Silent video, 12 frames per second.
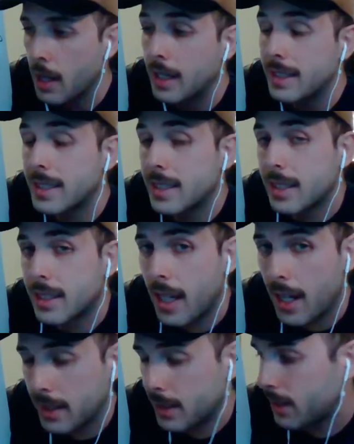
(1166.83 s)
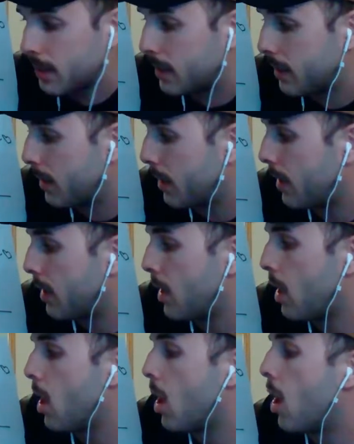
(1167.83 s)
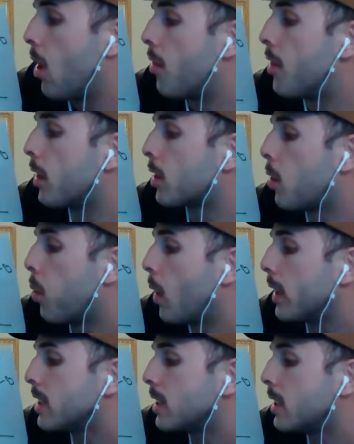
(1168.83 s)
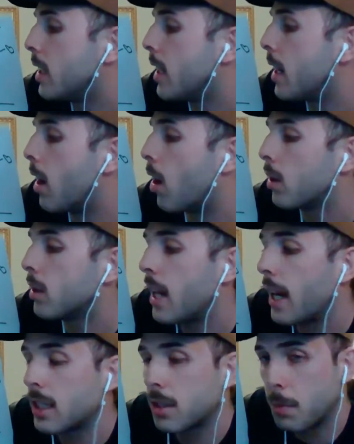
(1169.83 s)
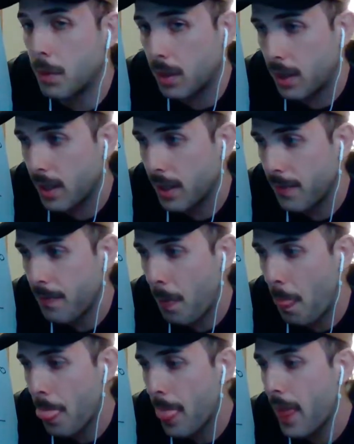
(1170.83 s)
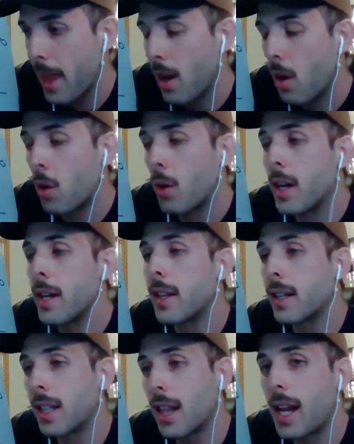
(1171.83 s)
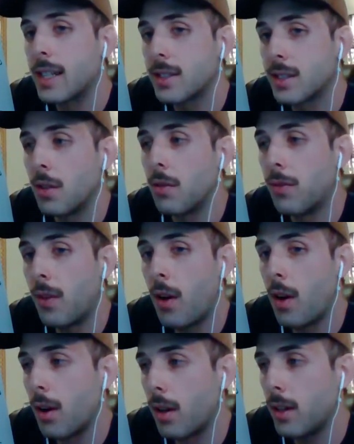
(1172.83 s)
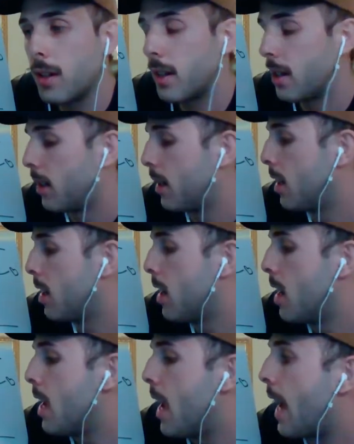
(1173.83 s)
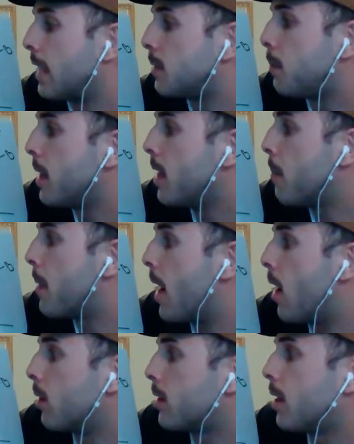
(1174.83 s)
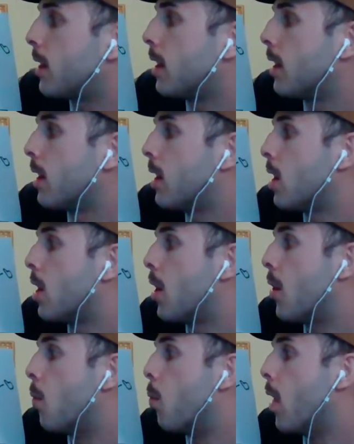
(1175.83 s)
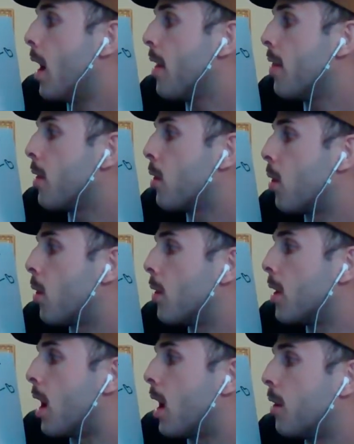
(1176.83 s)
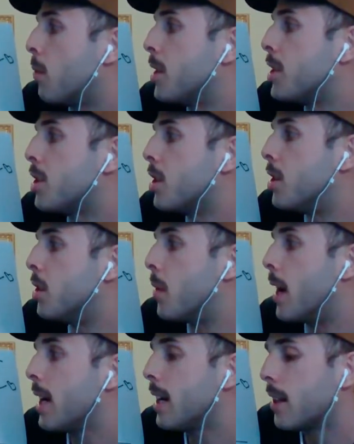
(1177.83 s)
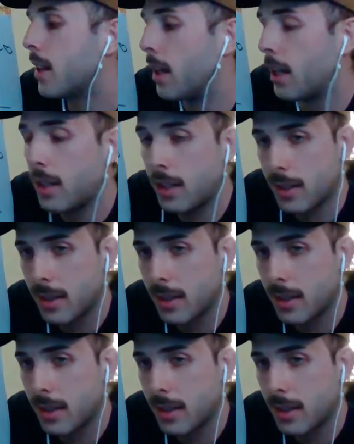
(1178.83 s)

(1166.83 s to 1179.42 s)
Since the question in our textbook or in the class so far has been about whether or not we should do anything,